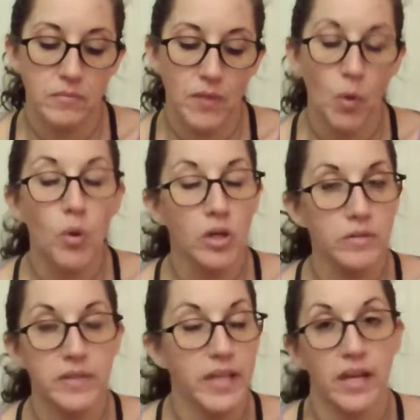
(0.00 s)

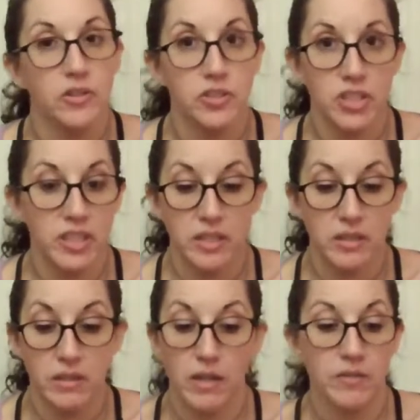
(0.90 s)
or the
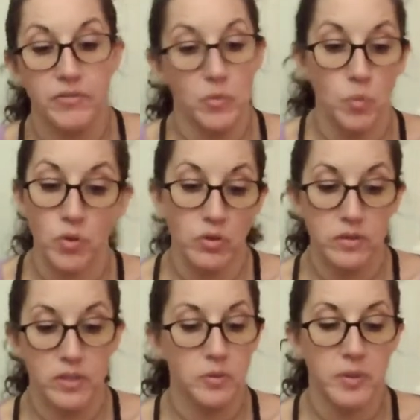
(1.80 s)
energy of the
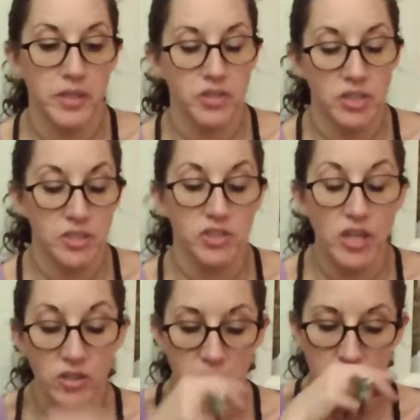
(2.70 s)
world and creation in
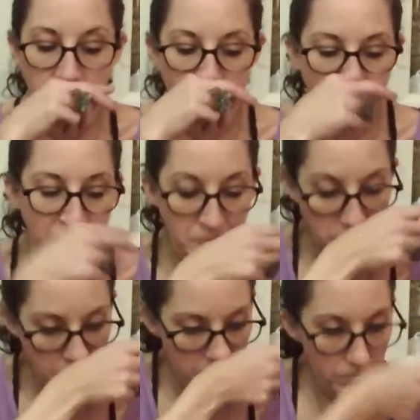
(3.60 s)
general.
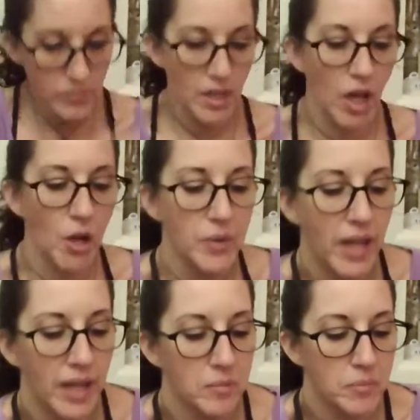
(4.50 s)

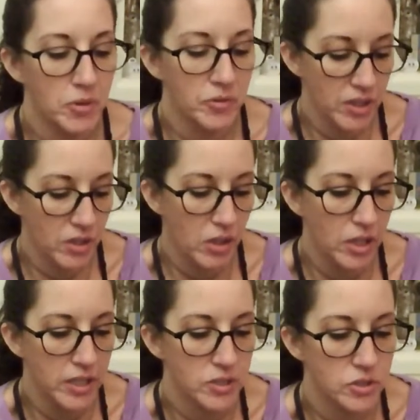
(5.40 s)
Okay, moving
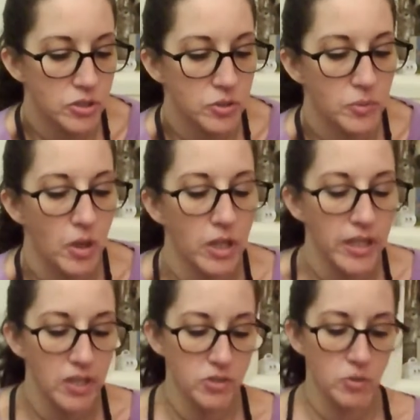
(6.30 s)
on to
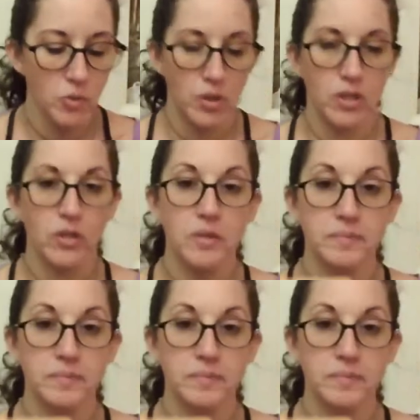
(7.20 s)
Archangel Oracle.